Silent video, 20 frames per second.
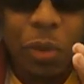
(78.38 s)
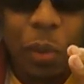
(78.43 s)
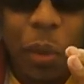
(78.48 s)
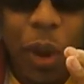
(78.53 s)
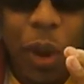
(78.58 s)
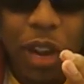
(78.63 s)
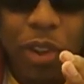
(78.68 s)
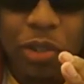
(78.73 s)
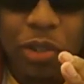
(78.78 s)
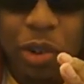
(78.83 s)

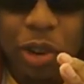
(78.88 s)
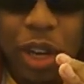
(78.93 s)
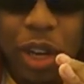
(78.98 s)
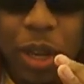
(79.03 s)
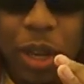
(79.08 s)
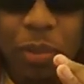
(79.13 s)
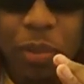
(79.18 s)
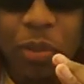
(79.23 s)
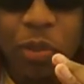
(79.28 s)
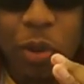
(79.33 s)
Wayne
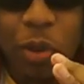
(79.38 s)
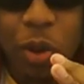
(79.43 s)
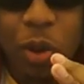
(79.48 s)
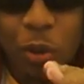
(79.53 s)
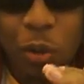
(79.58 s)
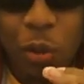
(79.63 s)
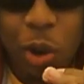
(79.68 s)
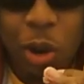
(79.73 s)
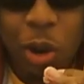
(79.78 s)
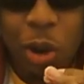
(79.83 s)
Rooney, before
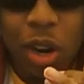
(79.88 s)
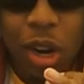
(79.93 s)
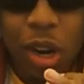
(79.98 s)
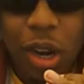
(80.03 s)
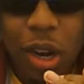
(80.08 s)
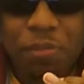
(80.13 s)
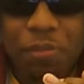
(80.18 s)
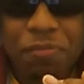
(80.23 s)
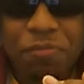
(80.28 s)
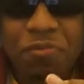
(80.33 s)
the World
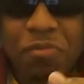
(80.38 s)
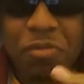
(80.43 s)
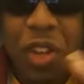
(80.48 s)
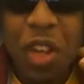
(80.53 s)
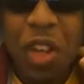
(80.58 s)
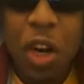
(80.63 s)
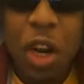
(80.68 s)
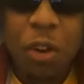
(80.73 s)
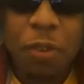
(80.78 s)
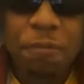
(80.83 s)
Cup,
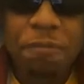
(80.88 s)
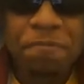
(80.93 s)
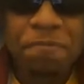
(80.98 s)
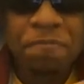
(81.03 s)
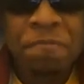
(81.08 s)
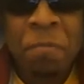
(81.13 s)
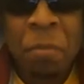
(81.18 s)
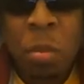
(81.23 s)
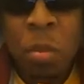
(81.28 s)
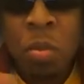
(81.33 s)
you know,
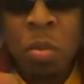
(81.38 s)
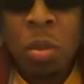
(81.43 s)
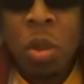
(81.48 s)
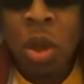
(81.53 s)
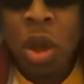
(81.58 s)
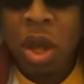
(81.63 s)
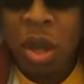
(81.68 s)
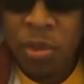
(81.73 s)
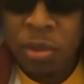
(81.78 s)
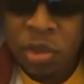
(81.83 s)

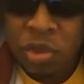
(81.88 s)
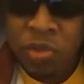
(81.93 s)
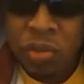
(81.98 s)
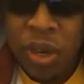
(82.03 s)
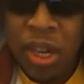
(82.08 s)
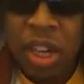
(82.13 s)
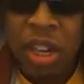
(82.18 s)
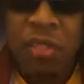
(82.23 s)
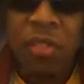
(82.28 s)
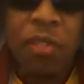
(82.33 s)
he was in
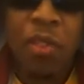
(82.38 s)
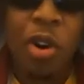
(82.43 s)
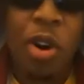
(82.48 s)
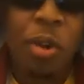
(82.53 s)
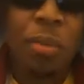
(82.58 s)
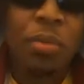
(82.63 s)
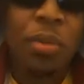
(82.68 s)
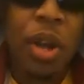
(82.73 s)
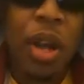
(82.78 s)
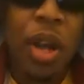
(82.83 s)
really good
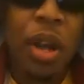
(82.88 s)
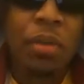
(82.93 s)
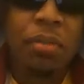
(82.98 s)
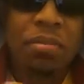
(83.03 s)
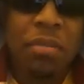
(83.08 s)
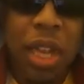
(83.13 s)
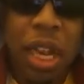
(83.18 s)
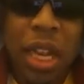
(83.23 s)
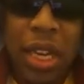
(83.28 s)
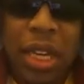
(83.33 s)
form. Um,
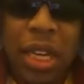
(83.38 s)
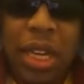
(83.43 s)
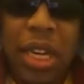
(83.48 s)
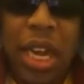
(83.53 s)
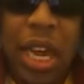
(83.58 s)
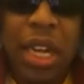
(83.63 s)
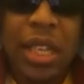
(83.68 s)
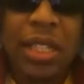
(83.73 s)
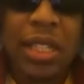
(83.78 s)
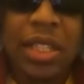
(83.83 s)
ended
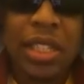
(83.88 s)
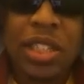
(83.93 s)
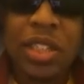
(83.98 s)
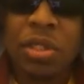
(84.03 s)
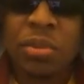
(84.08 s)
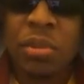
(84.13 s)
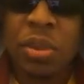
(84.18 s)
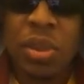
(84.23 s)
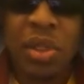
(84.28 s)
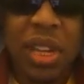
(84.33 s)
last
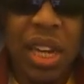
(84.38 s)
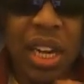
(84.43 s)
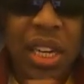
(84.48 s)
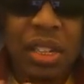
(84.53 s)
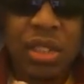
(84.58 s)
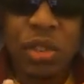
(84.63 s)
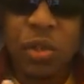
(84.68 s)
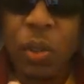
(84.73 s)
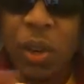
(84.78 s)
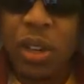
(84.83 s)
season with like
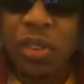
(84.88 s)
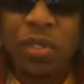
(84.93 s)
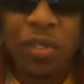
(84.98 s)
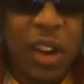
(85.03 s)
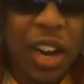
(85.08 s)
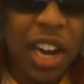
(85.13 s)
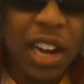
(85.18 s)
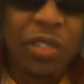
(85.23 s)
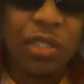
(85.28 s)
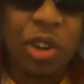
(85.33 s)

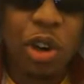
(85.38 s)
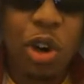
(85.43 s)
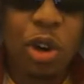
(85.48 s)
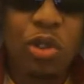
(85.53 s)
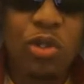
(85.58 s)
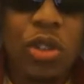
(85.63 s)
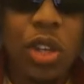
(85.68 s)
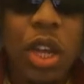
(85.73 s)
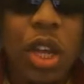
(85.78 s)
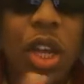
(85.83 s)
25
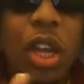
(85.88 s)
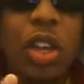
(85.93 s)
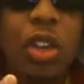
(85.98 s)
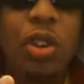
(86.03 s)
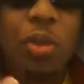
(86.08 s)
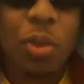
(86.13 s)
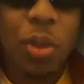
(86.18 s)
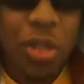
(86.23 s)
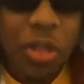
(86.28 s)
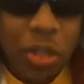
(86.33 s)
goals.
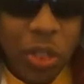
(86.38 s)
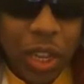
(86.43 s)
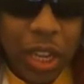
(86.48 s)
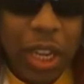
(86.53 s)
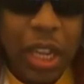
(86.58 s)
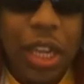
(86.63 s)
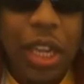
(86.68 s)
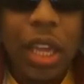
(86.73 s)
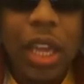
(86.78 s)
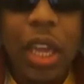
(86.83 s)
You would
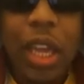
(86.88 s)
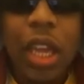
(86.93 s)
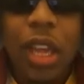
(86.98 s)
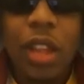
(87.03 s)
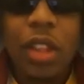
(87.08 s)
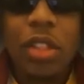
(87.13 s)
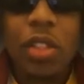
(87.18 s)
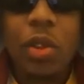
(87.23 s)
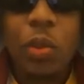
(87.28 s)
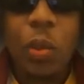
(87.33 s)
think
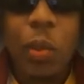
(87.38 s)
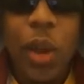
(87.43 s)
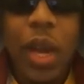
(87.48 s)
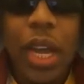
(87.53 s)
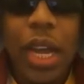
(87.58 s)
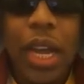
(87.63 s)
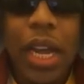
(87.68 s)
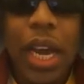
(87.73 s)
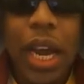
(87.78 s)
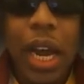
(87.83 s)
the
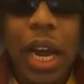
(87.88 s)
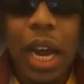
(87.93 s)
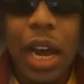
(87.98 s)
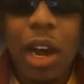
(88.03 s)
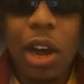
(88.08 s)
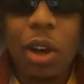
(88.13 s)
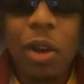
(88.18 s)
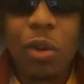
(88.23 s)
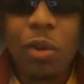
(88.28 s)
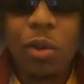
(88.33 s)
way
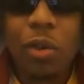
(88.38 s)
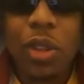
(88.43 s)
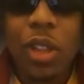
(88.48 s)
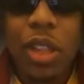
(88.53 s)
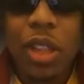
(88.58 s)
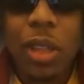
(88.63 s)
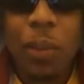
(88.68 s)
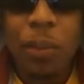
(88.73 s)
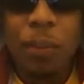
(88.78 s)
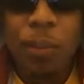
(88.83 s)
how
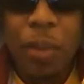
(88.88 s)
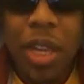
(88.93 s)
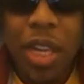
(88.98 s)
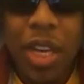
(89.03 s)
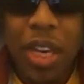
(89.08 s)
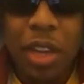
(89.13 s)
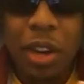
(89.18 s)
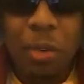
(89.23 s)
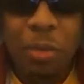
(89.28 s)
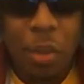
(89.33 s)
the
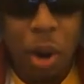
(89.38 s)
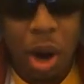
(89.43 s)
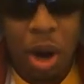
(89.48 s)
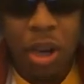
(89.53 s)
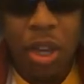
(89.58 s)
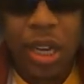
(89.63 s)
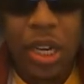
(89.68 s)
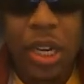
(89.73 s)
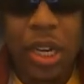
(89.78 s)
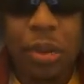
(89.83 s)
media
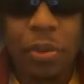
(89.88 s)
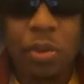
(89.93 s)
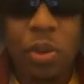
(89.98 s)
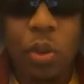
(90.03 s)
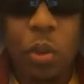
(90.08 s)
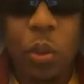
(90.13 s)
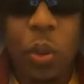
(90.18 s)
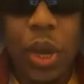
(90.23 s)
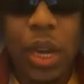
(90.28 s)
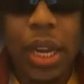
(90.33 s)
market him, the
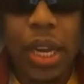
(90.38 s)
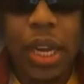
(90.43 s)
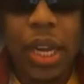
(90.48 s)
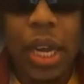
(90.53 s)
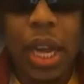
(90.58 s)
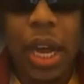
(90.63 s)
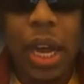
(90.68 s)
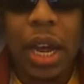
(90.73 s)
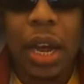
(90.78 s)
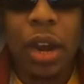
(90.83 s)
way
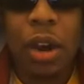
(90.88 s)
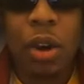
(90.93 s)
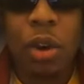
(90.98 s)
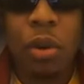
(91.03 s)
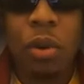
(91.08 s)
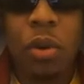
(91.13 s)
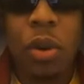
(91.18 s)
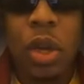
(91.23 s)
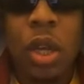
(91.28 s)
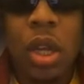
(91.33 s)

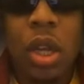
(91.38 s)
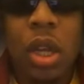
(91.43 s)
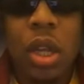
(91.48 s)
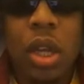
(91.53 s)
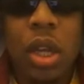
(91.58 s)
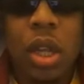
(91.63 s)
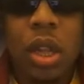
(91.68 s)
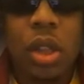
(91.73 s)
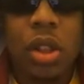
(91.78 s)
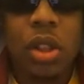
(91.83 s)
how
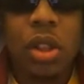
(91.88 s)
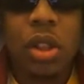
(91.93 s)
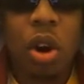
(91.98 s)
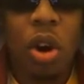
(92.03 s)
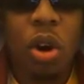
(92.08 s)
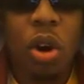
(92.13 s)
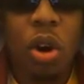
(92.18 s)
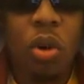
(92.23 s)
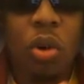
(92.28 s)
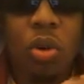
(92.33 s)
the
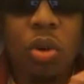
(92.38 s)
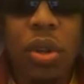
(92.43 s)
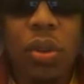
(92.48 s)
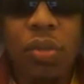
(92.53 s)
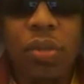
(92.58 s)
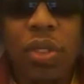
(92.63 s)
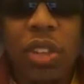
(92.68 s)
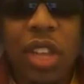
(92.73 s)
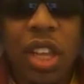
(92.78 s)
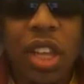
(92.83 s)
whole
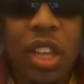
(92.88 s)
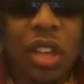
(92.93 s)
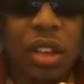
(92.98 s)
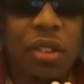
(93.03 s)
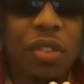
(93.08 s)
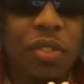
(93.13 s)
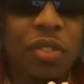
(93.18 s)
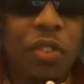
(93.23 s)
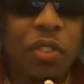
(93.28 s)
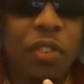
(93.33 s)
of the